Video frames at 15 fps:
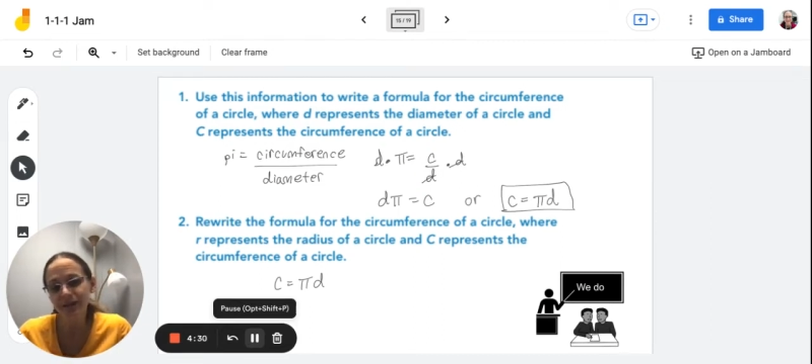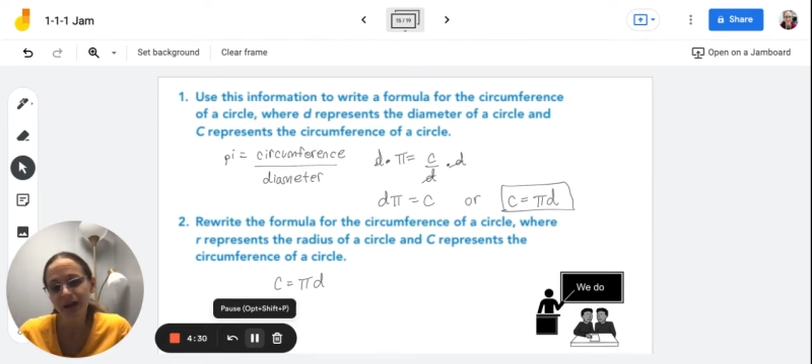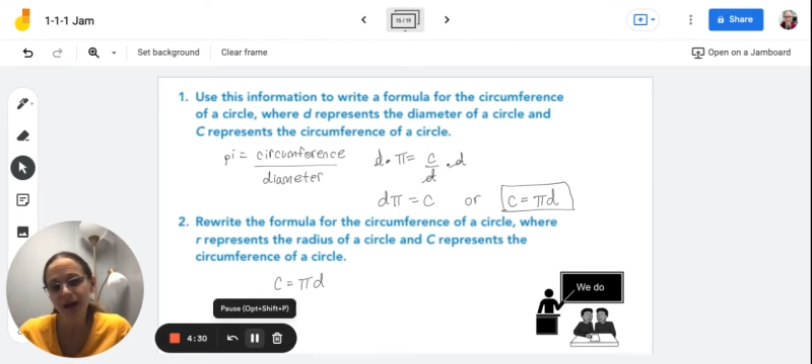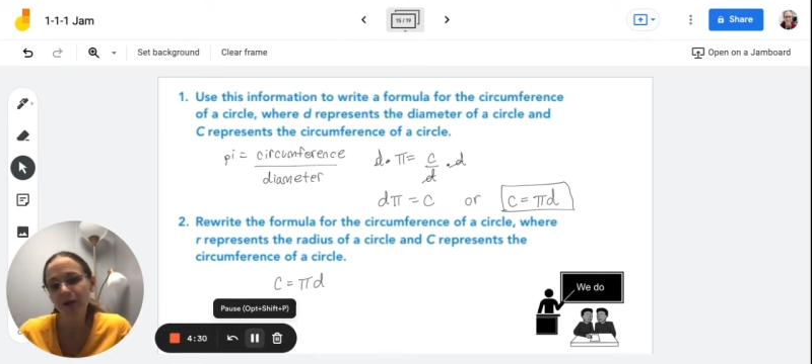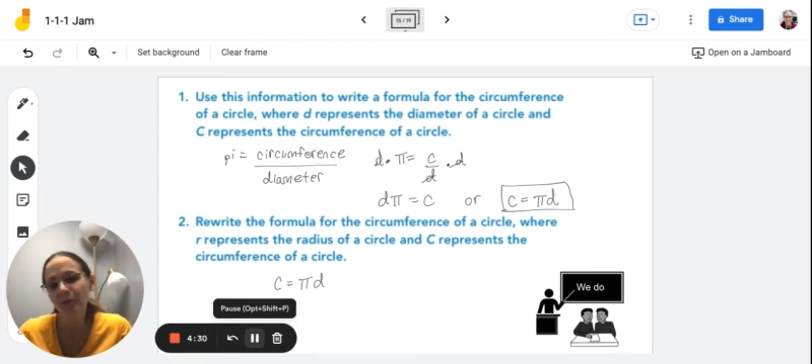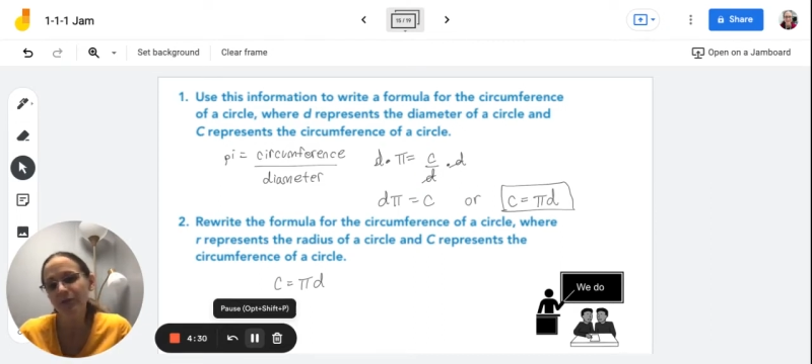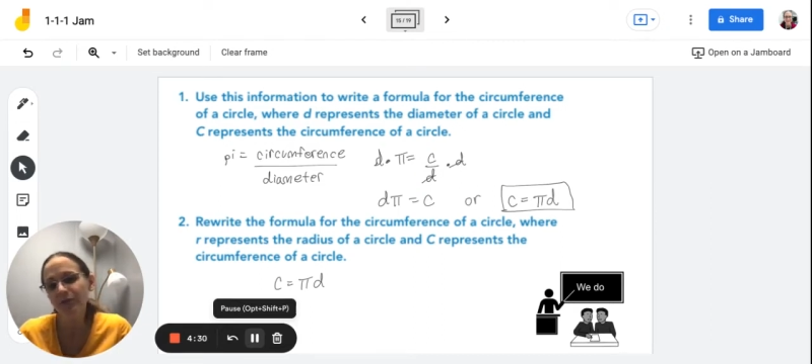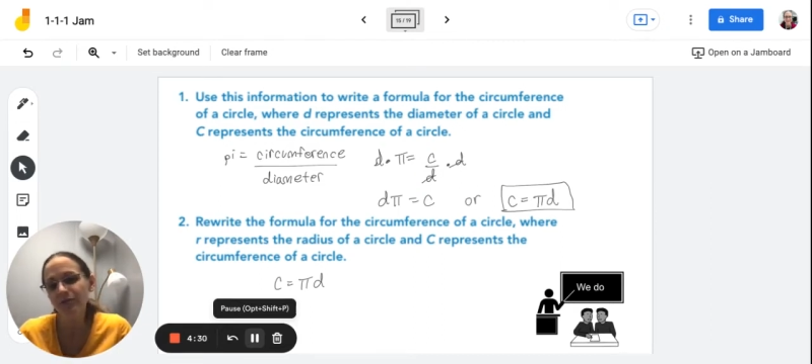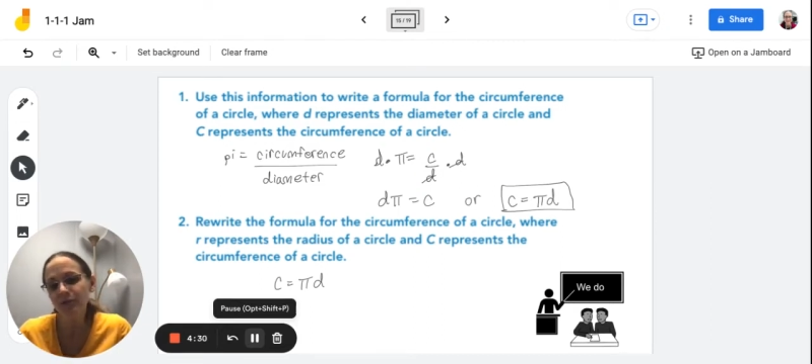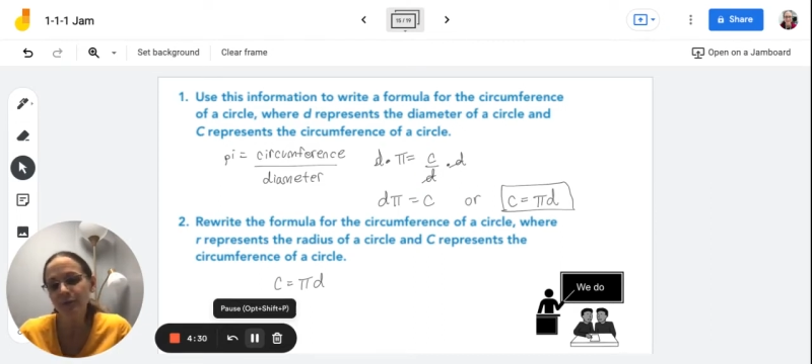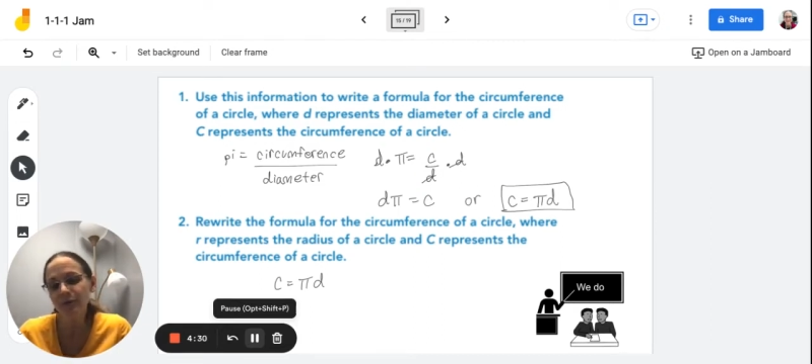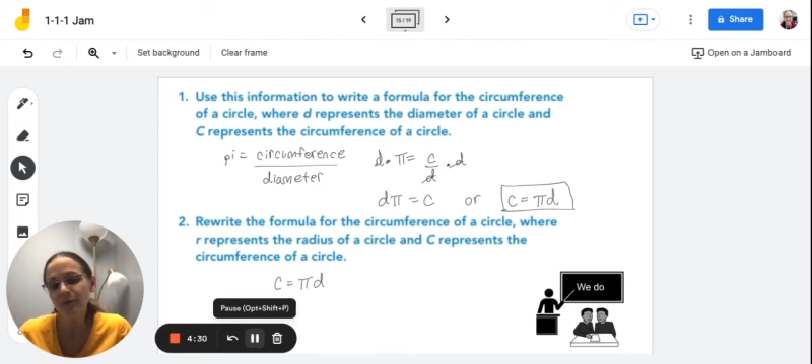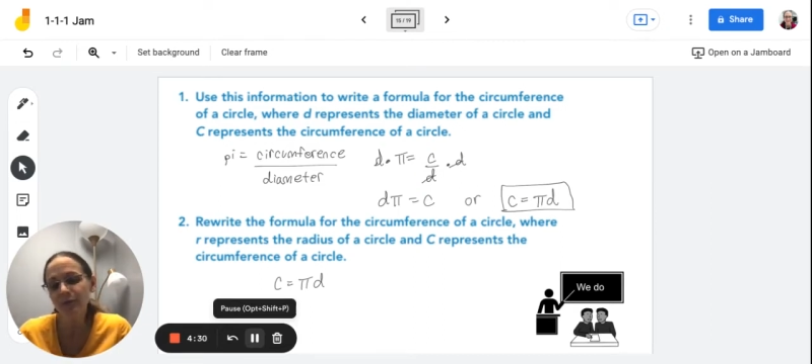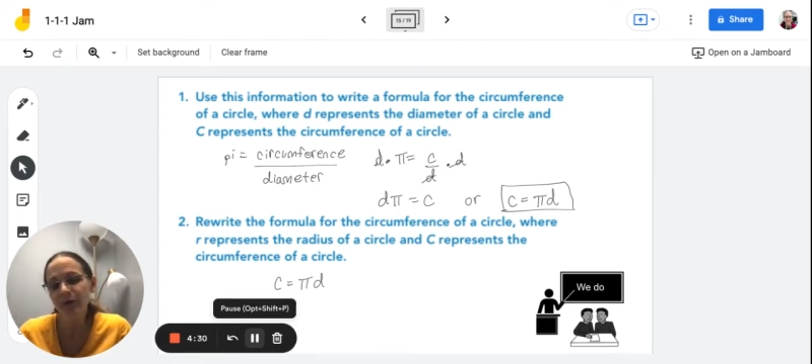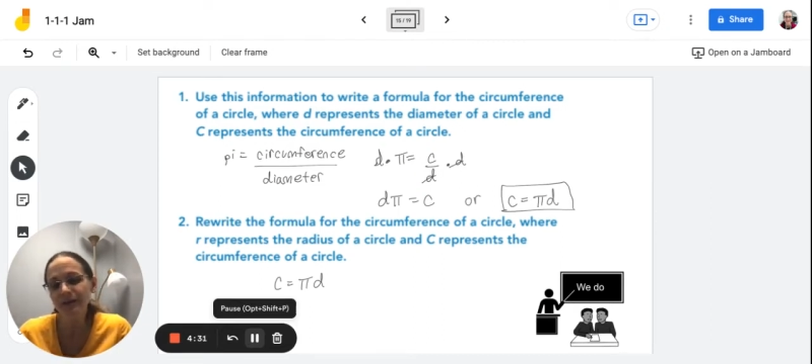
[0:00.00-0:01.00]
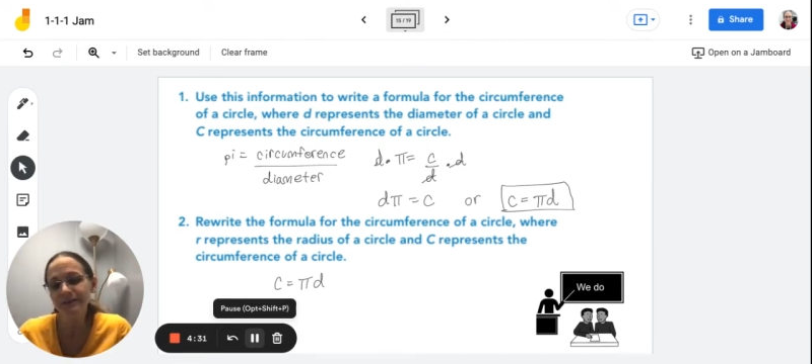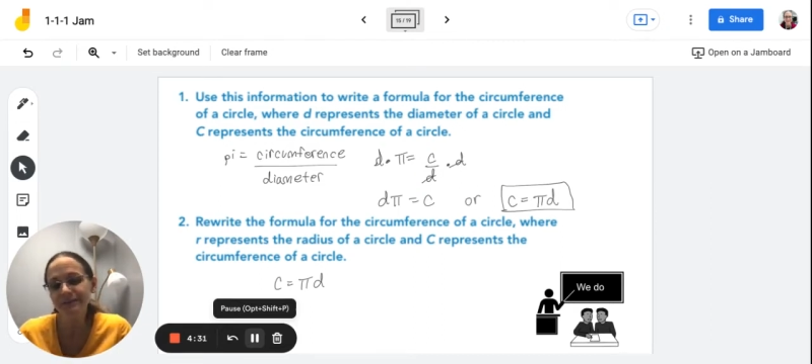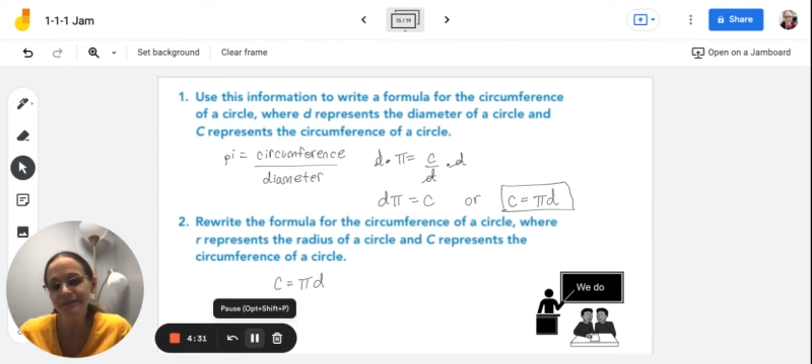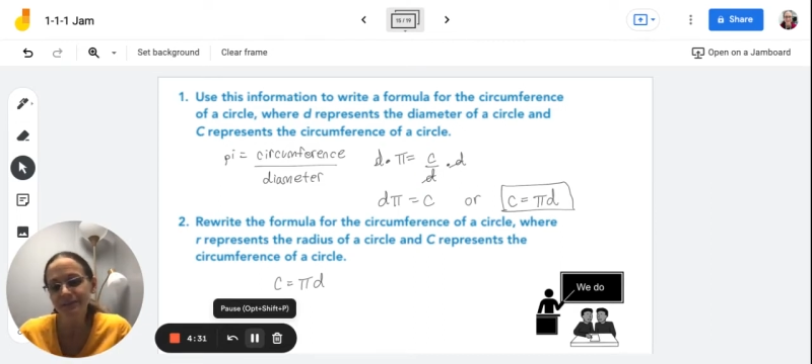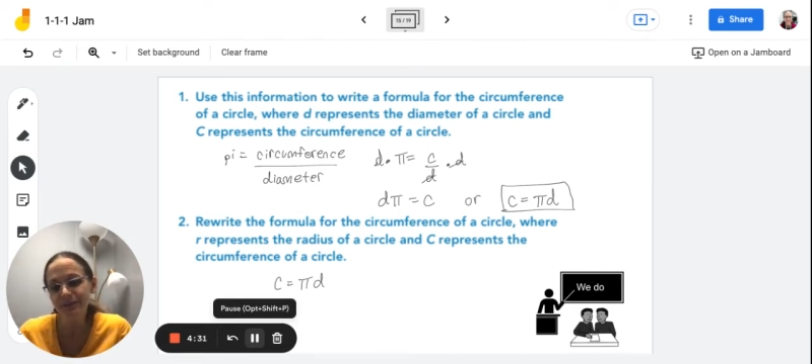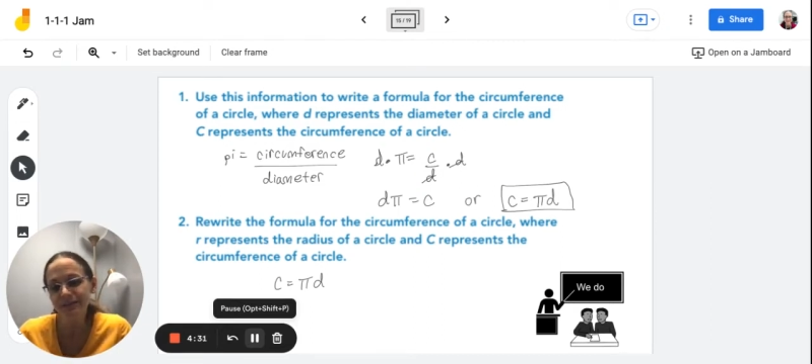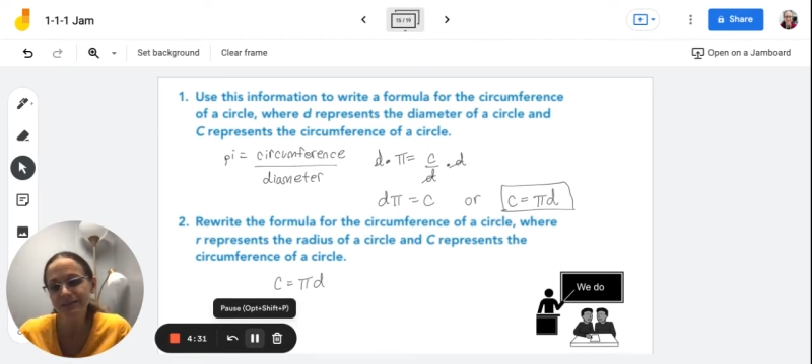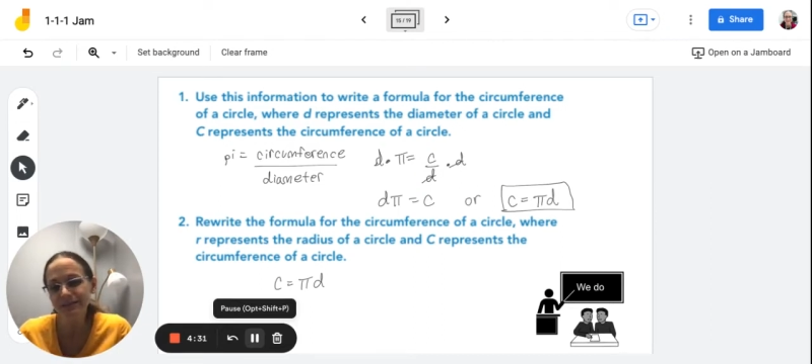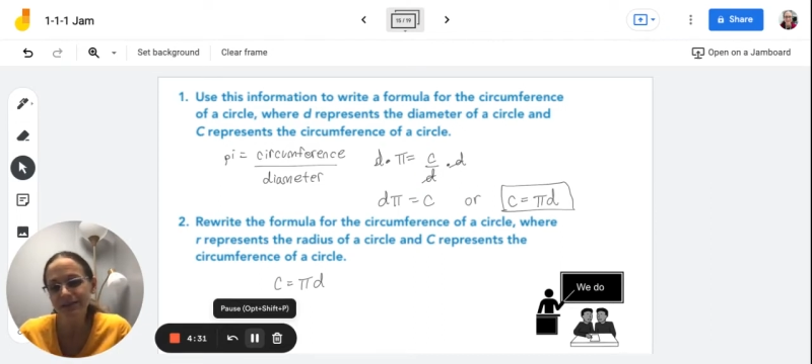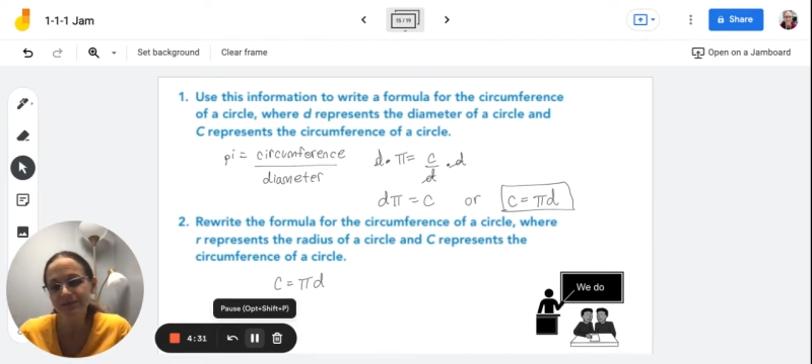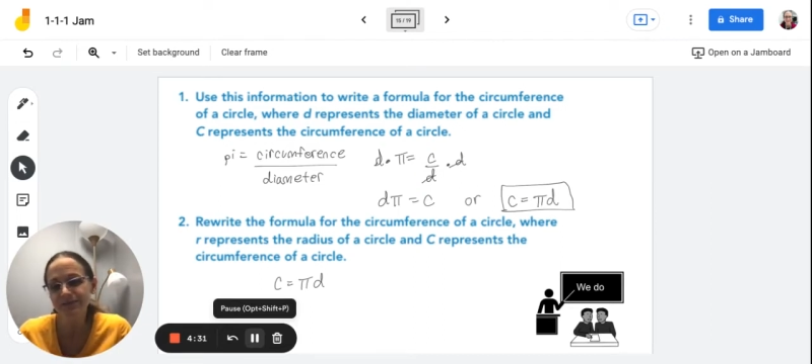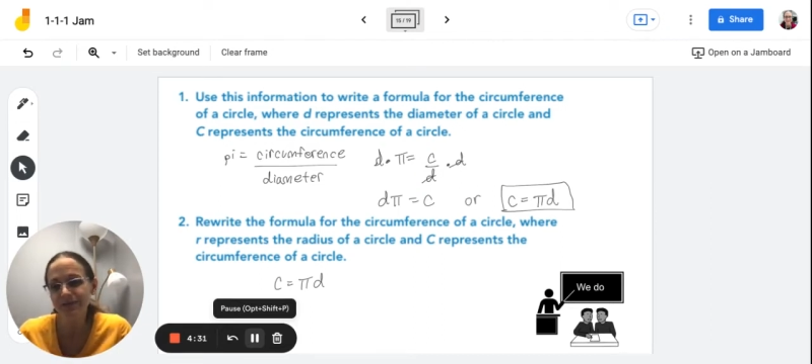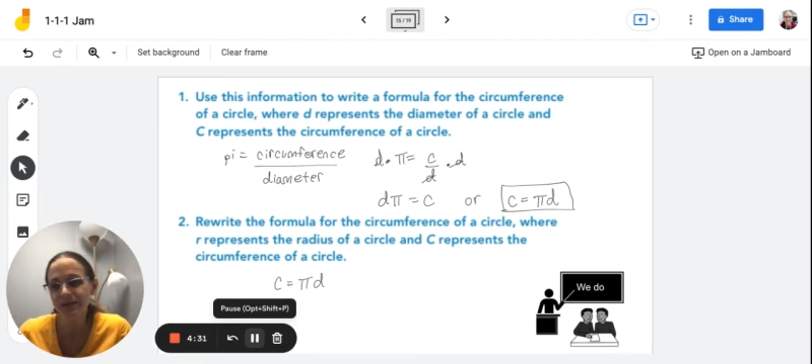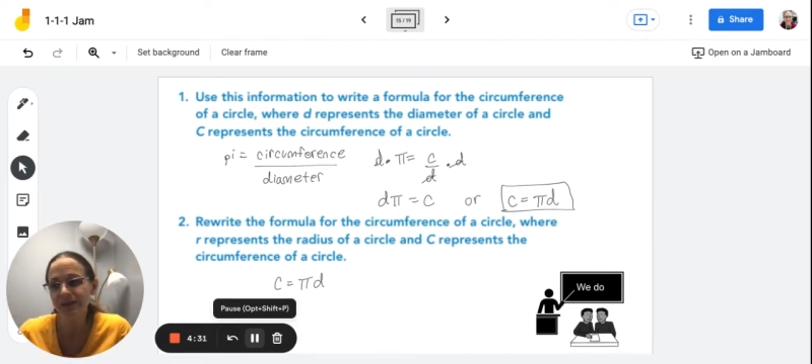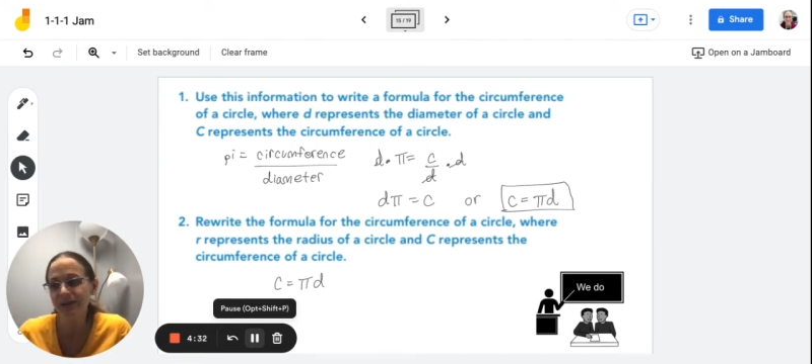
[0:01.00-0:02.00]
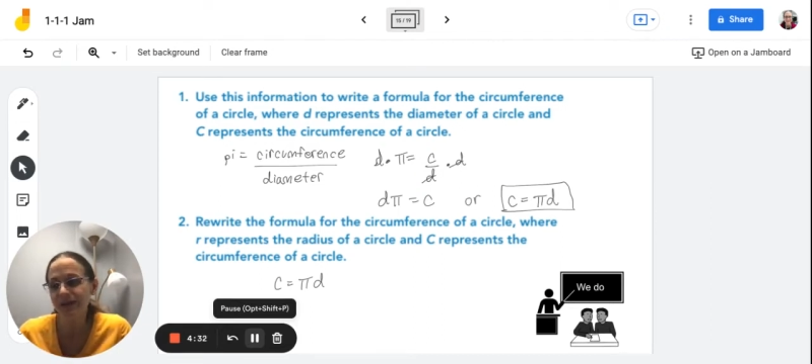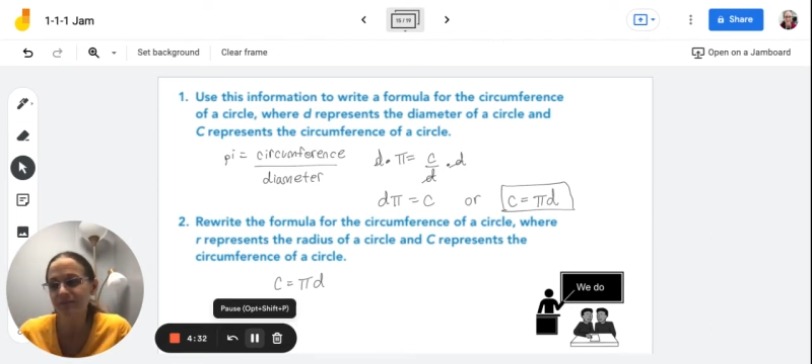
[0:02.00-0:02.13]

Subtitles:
How would the formula be different